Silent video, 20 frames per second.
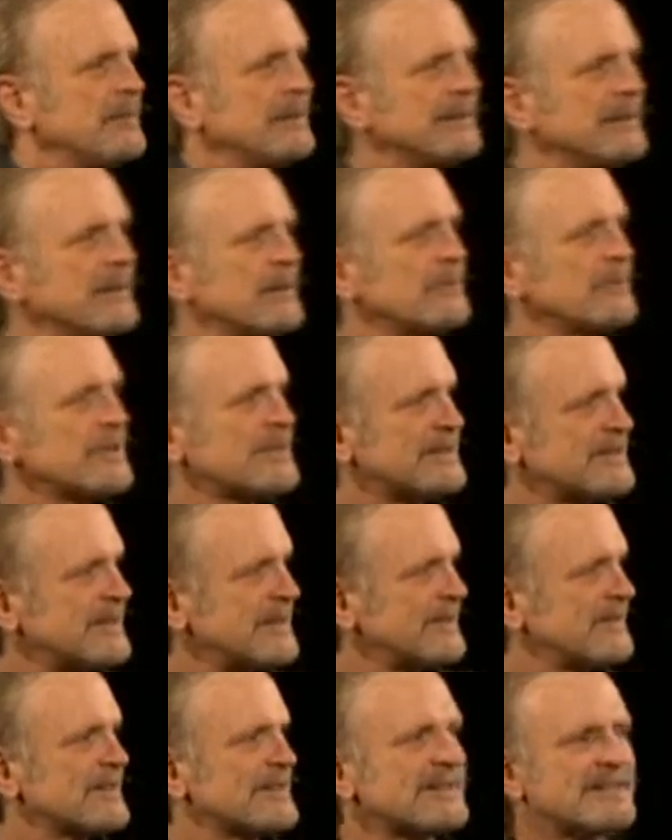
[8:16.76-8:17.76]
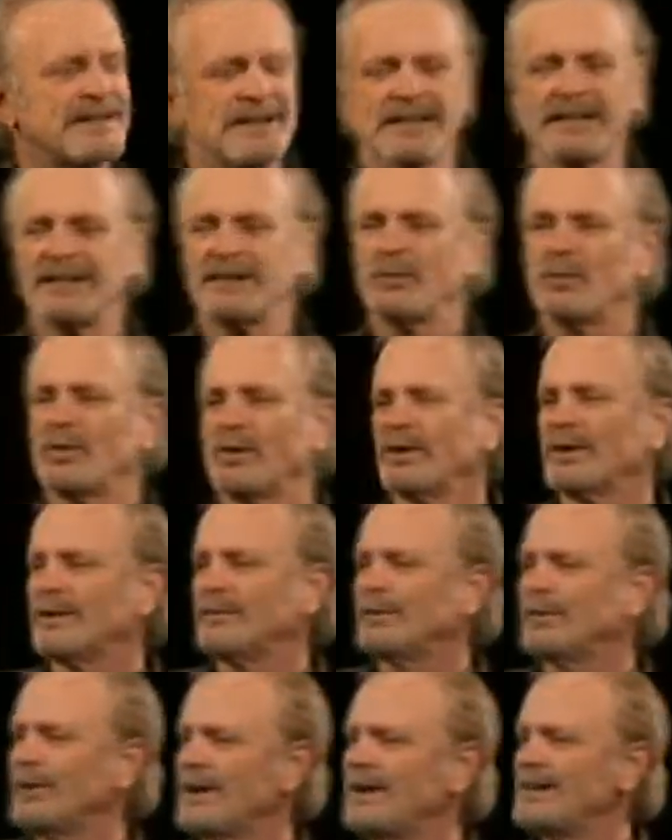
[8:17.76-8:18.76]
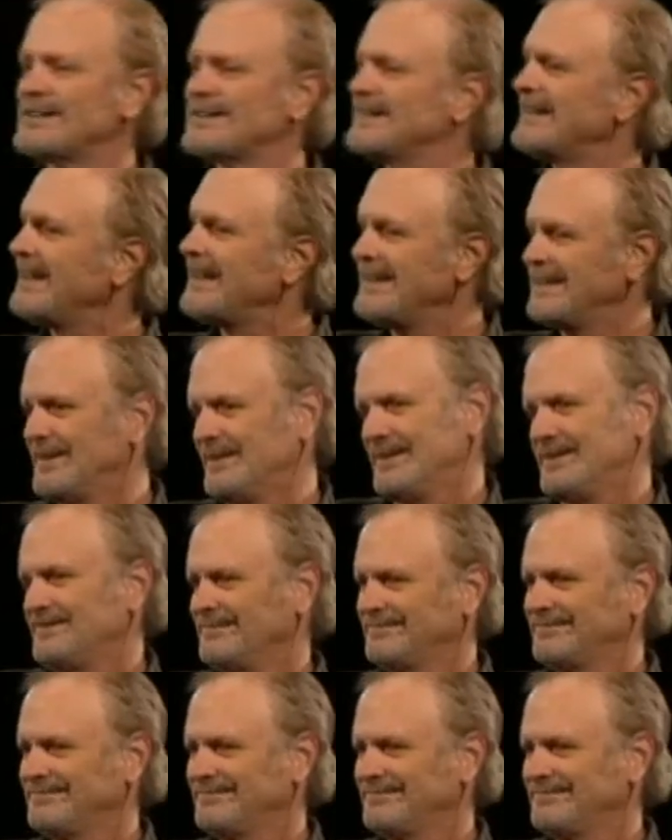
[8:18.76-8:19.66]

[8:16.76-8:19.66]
but then receive the second work of grace later.